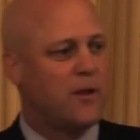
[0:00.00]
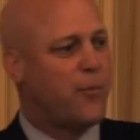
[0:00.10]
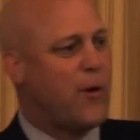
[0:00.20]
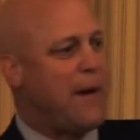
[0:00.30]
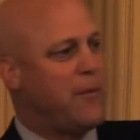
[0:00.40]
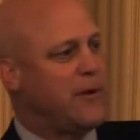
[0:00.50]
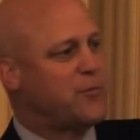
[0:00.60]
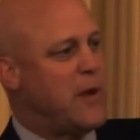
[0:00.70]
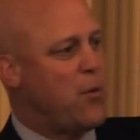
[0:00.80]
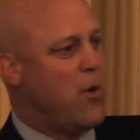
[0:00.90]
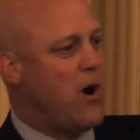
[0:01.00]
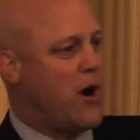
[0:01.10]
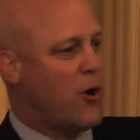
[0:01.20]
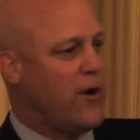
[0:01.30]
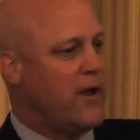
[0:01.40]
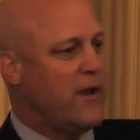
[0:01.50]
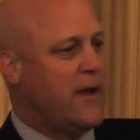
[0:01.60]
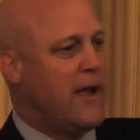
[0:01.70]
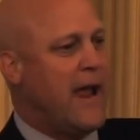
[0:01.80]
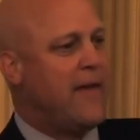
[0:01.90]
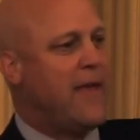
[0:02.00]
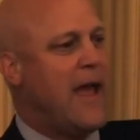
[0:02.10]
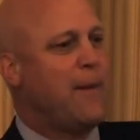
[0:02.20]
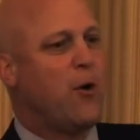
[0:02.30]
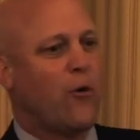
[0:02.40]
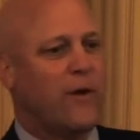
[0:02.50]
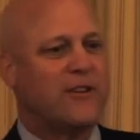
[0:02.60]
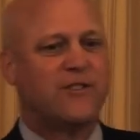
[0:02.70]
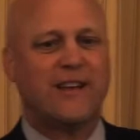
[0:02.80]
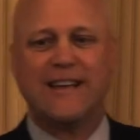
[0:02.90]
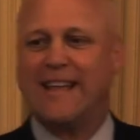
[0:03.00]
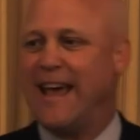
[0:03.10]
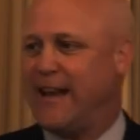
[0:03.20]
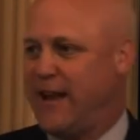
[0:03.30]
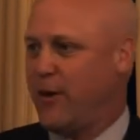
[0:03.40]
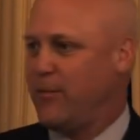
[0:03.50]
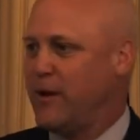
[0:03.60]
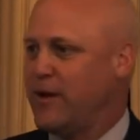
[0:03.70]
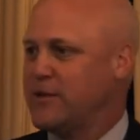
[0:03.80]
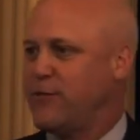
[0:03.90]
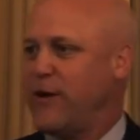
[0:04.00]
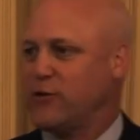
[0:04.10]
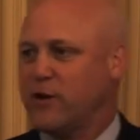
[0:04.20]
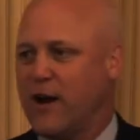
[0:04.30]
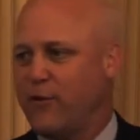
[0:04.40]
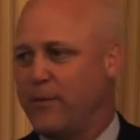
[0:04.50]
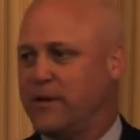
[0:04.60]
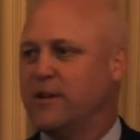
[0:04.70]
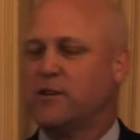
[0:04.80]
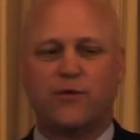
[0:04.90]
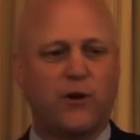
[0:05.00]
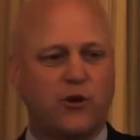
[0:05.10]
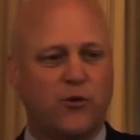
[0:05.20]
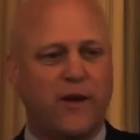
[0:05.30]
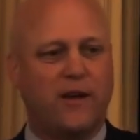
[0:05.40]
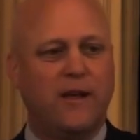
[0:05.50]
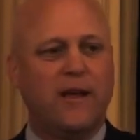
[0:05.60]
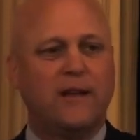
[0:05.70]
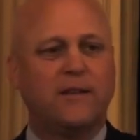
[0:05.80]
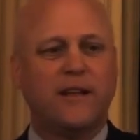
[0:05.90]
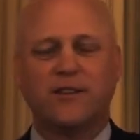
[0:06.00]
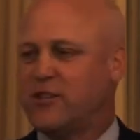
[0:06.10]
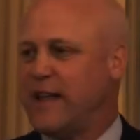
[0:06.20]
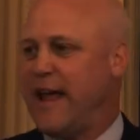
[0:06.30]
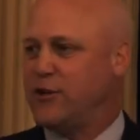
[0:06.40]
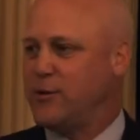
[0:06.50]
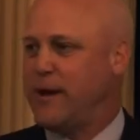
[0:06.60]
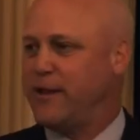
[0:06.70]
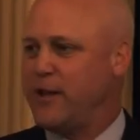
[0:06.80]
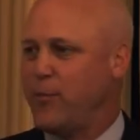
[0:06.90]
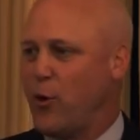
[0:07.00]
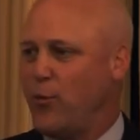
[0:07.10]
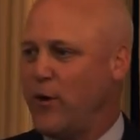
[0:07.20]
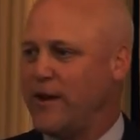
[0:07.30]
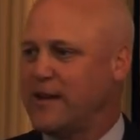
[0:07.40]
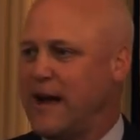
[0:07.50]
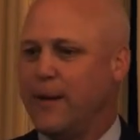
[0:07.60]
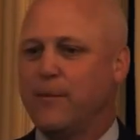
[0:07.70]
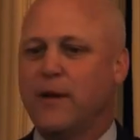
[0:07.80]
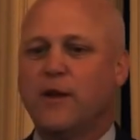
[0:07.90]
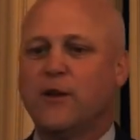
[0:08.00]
The problem is people were hungry, and the MREs didn't get here because the federal government, this is for Katrina, didn't stage them at the appropriate time.